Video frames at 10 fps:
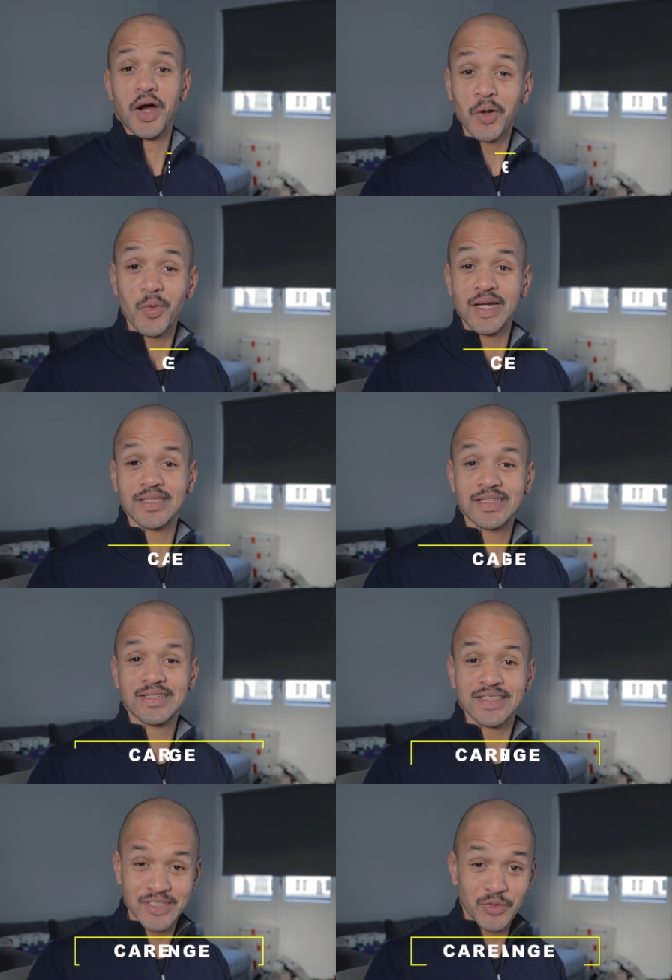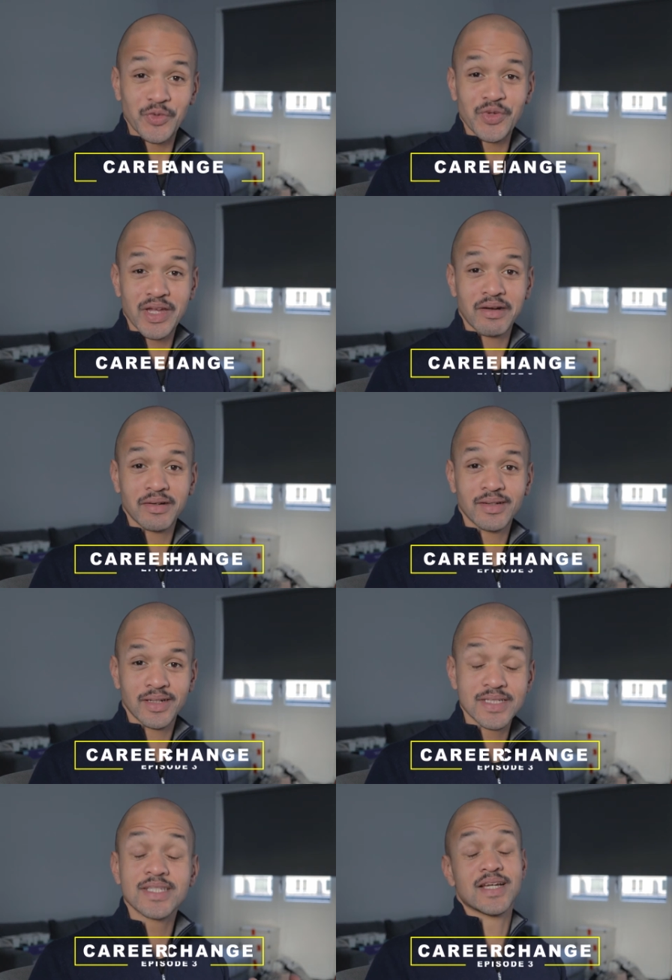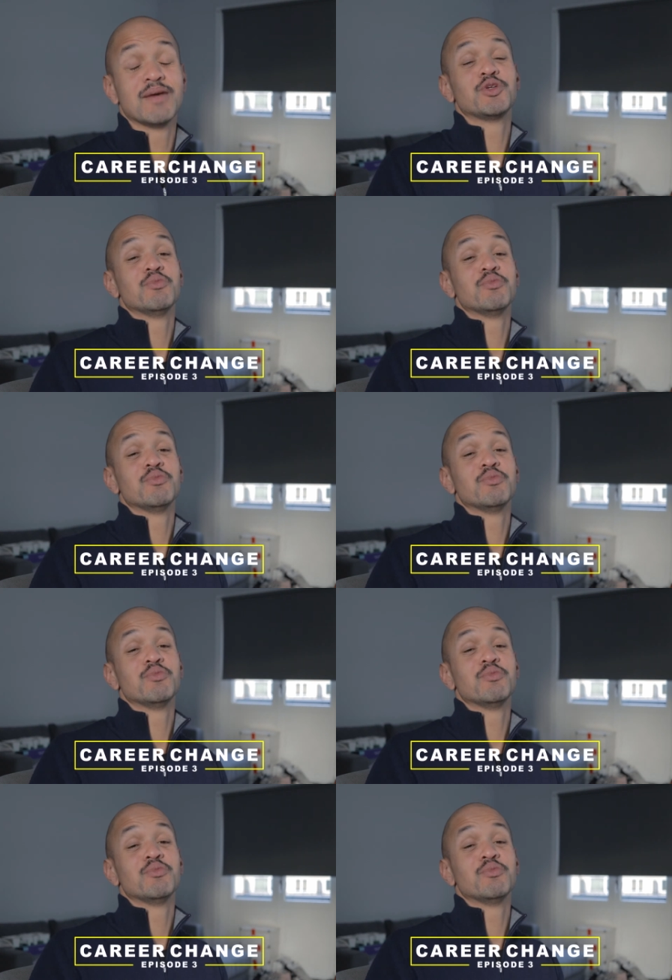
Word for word: All right, it's a new year and it's time